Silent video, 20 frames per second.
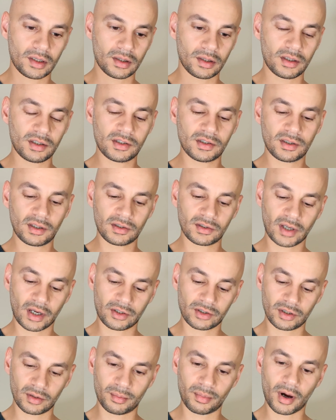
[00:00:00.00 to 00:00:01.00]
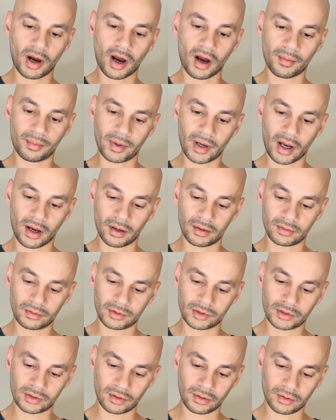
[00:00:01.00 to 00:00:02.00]
these things actually pop out,
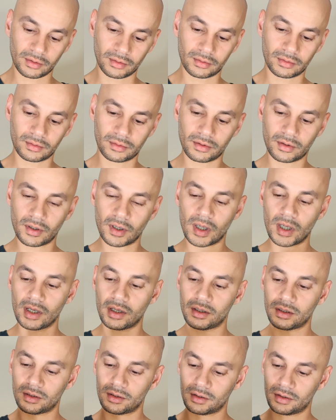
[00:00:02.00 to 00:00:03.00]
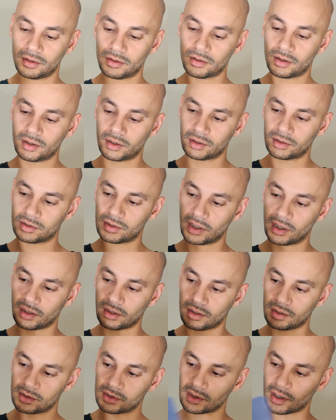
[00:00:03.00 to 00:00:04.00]
so you can take
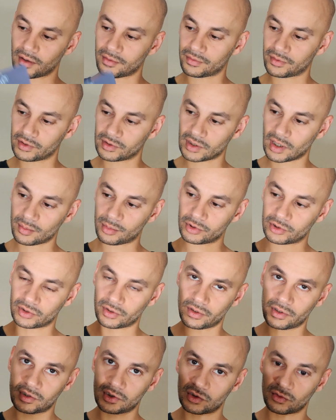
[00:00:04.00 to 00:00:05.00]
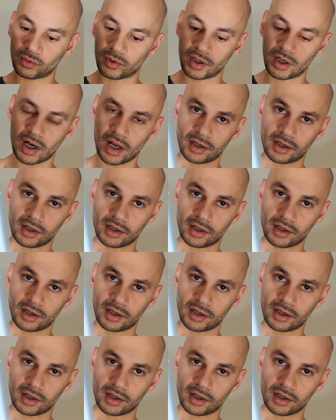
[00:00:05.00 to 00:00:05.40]
this out, for example. So this is what it